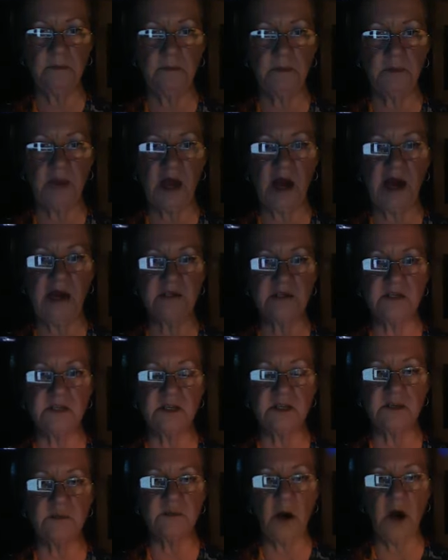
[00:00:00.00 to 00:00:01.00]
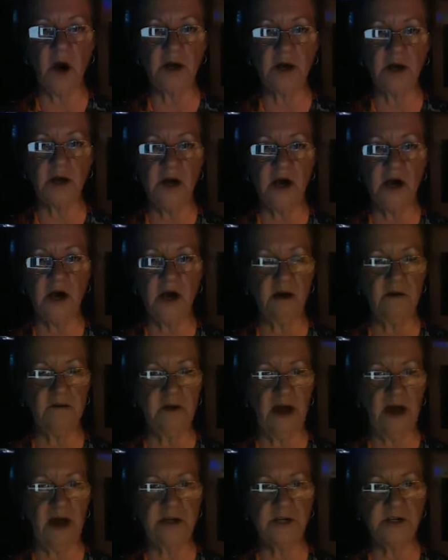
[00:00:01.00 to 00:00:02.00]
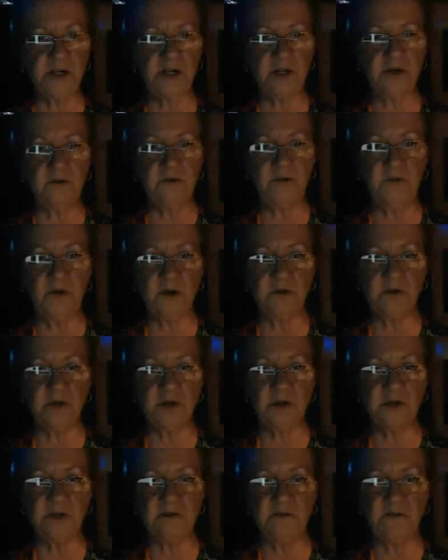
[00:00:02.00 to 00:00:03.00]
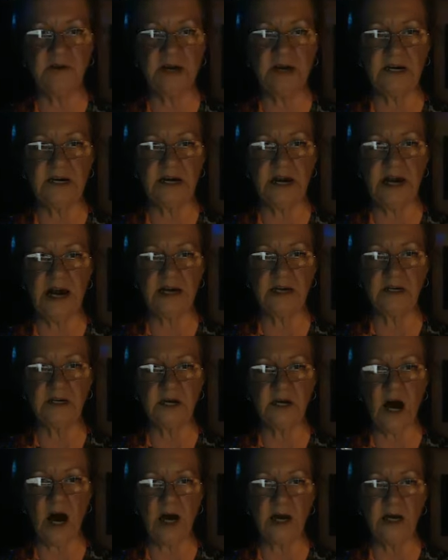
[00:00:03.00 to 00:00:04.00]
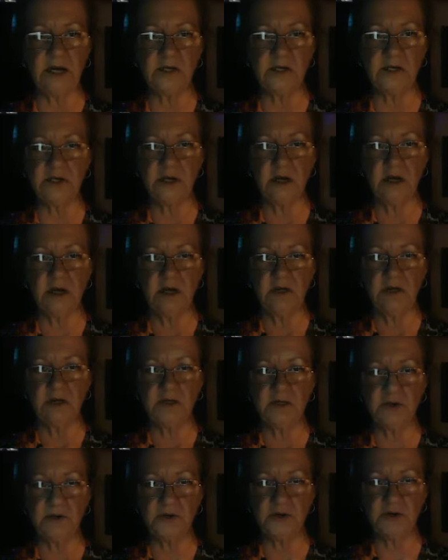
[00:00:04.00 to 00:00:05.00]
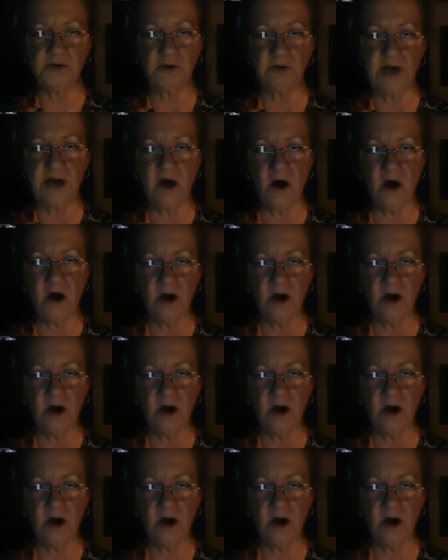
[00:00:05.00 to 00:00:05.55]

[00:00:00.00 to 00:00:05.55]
as the spark of ancient future divinity and knowledge that you truly are.